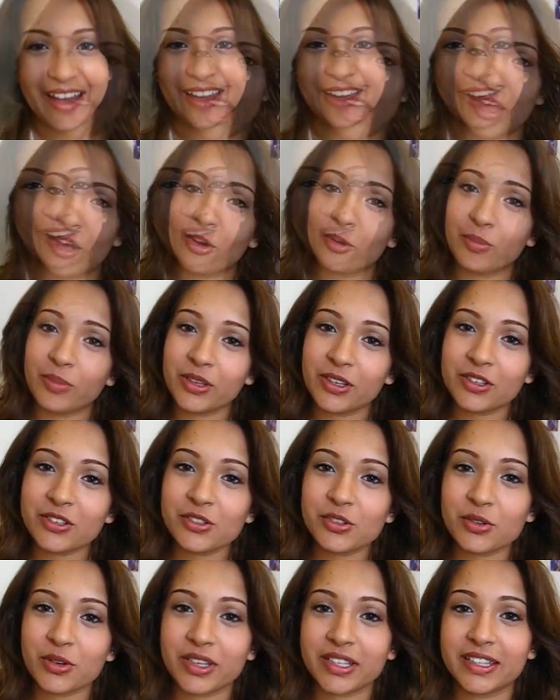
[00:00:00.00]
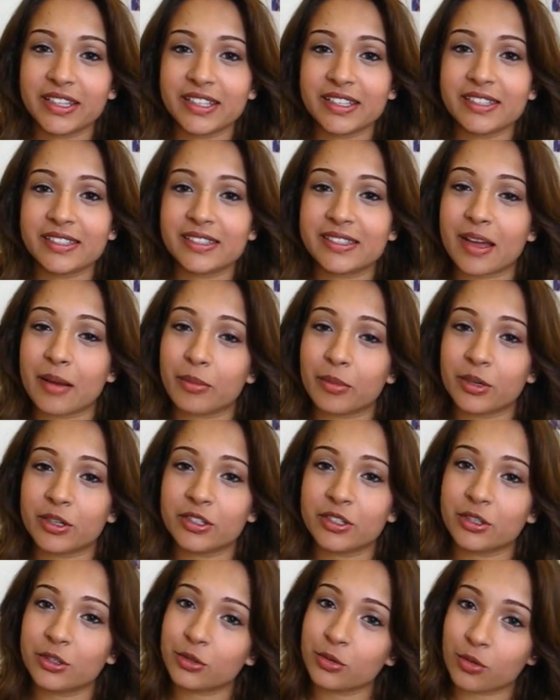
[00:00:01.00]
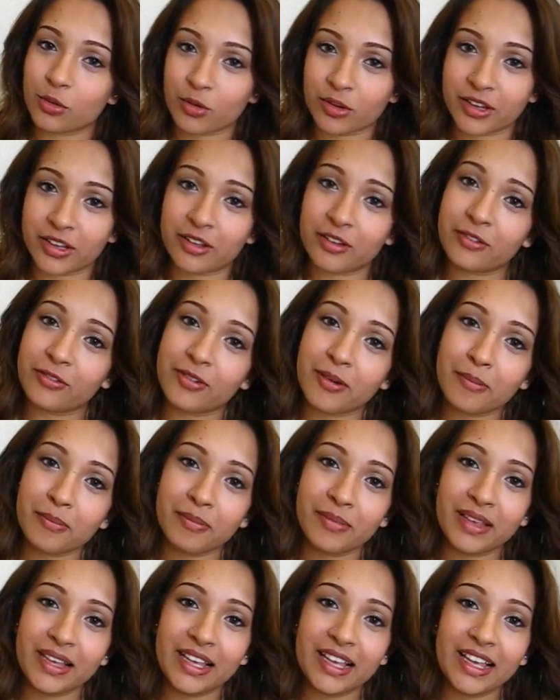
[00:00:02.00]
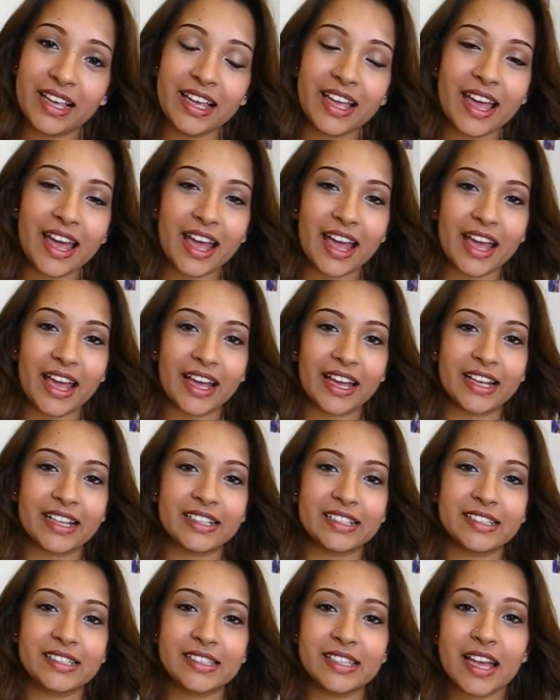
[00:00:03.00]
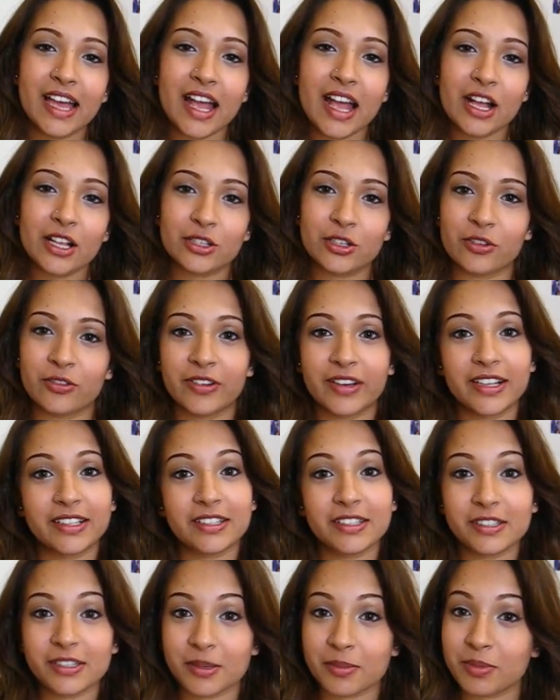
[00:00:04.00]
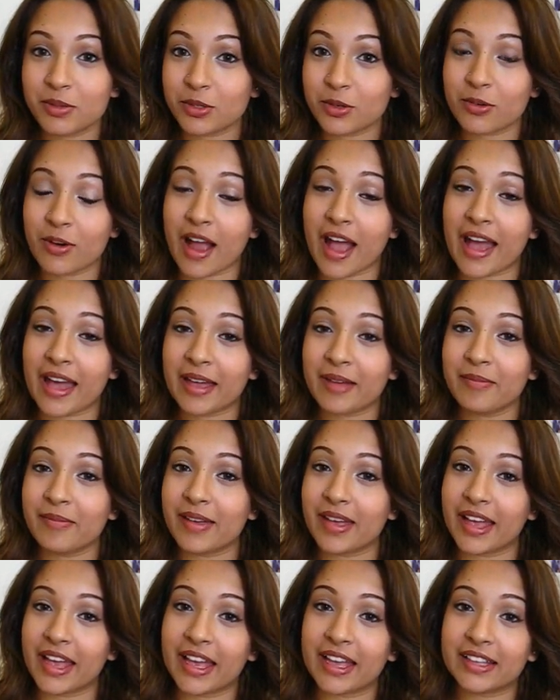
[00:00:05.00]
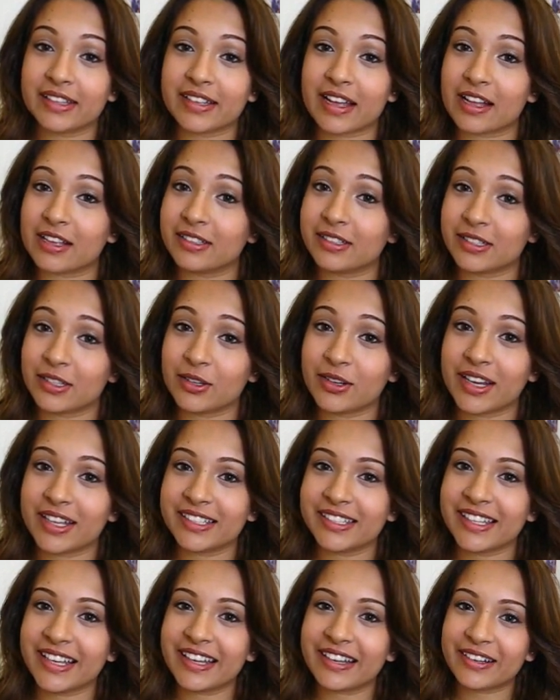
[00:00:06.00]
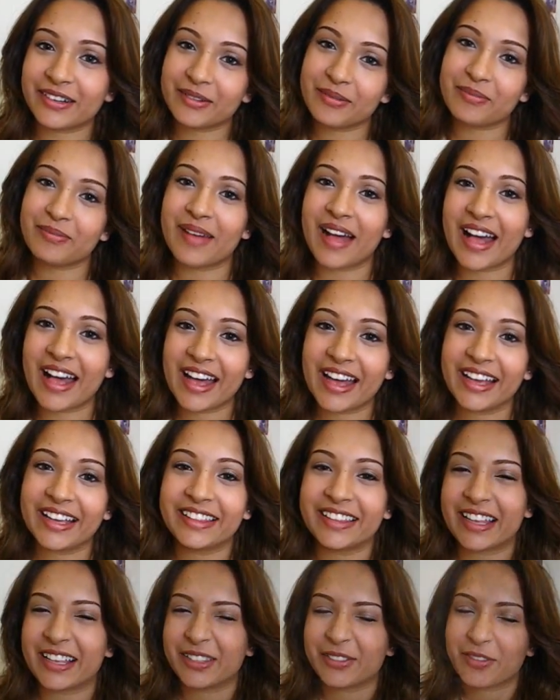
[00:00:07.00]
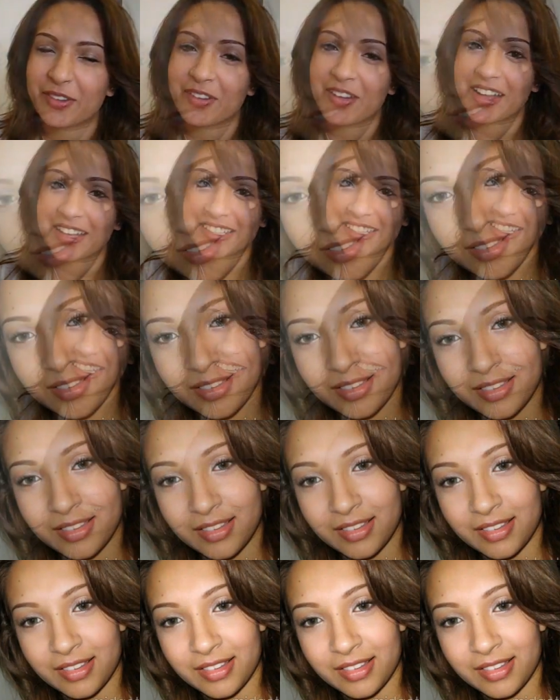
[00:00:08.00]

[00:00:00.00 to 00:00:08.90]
I hope you enjoyed this summer tutorial from me, and don't forget to subscribe, and I'll see you guys later. Bye. Thanks for watching.